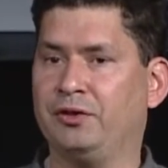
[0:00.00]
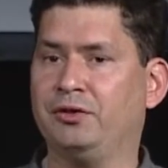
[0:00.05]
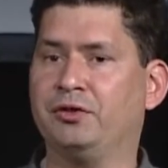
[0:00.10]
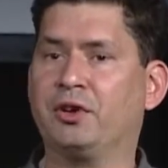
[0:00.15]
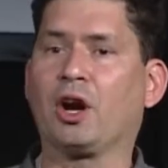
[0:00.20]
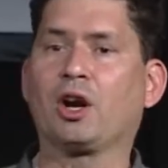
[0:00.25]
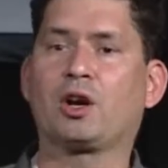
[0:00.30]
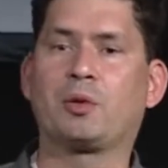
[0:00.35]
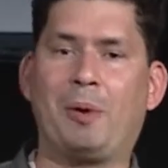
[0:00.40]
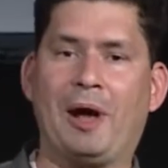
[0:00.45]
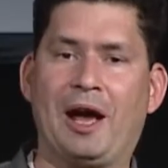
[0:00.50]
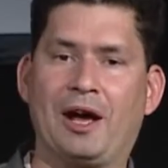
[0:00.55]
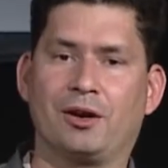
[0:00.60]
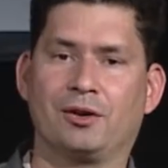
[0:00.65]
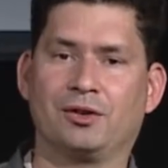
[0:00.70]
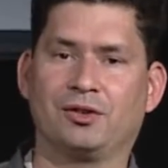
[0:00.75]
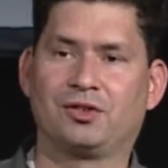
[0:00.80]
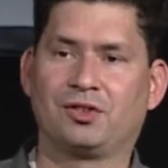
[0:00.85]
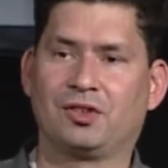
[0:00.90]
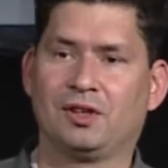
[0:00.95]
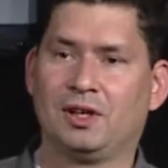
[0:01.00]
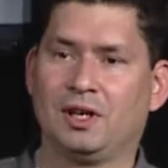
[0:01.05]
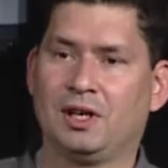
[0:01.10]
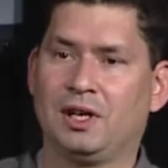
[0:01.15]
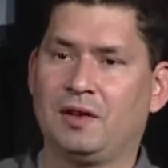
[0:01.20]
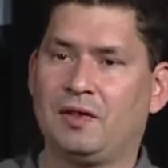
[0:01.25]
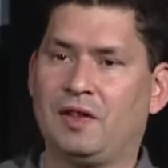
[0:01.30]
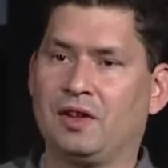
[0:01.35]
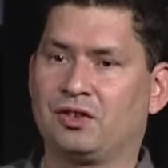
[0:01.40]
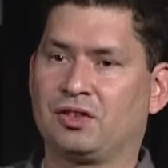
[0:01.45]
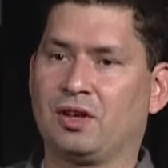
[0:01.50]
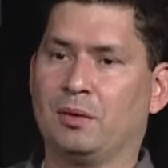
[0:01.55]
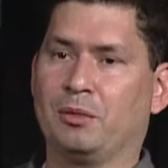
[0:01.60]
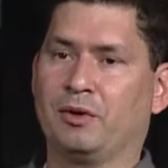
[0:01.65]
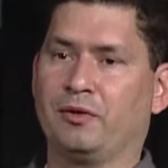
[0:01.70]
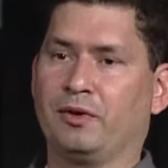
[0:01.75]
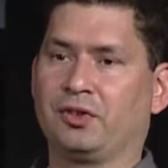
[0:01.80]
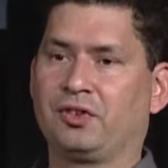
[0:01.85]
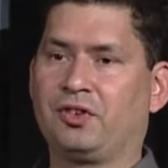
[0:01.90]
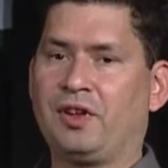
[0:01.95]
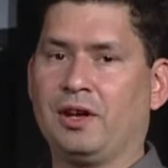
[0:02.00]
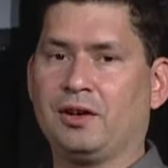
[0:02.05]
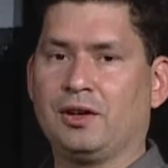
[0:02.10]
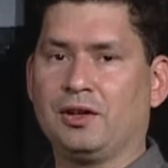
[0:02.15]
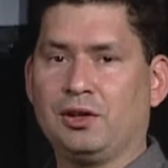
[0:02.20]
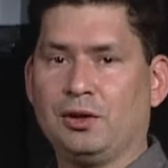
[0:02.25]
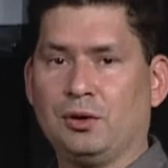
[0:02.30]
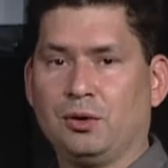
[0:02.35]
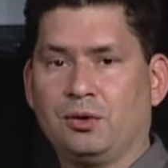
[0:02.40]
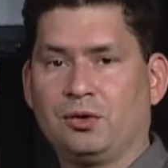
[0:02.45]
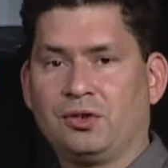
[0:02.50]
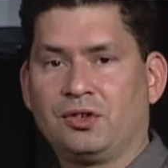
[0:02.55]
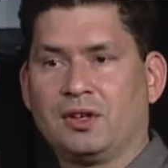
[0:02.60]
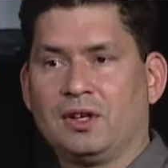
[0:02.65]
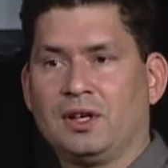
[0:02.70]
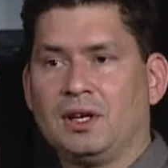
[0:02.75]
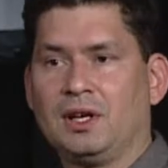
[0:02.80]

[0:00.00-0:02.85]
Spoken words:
dark patterns that some of us tend to use,